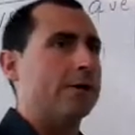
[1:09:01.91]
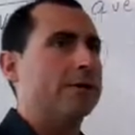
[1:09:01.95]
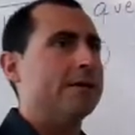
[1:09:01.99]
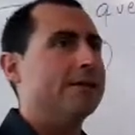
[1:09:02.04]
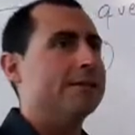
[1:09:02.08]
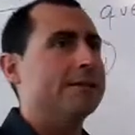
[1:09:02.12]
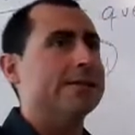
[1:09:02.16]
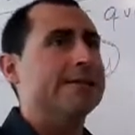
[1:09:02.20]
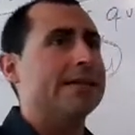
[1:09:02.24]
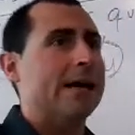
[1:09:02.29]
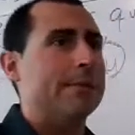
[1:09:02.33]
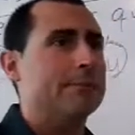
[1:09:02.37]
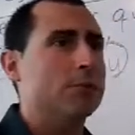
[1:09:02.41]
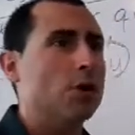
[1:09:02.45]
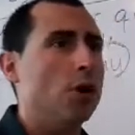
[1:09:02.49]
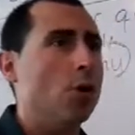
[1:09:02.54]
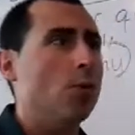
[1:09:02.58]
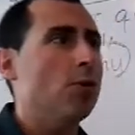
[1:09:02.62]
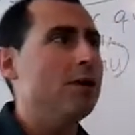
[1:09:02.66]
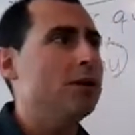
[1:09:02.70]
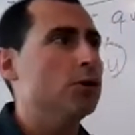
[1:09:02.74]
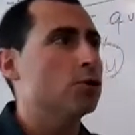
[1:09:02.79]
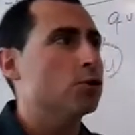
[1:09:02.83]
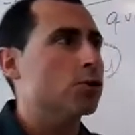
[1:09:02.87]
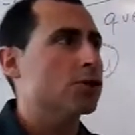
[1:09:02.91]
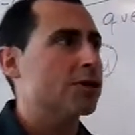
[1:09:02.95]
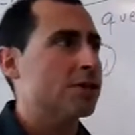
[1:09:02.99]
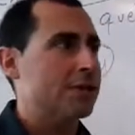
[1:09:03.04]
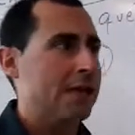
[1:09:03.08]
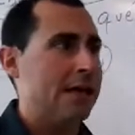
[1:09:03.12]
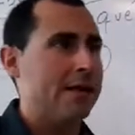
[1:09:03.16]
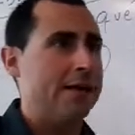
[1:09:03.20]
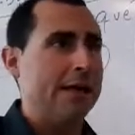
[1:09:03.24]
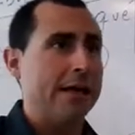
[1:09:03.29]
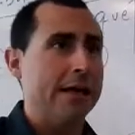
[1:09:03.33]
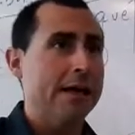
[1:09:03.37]
This is I'm going to
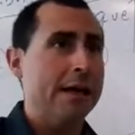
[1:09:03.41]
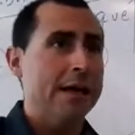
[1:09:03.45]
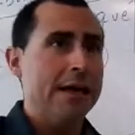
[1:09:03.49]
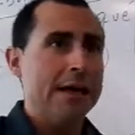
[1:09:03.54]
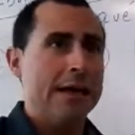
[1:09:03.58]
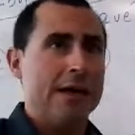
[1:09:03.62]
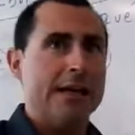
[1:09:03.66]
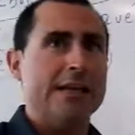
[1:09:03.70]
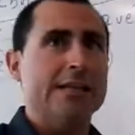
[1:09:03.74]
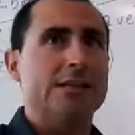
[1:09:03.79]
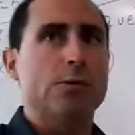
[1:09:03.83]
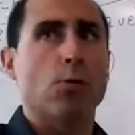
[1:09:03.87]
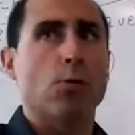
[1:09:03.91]
study. It's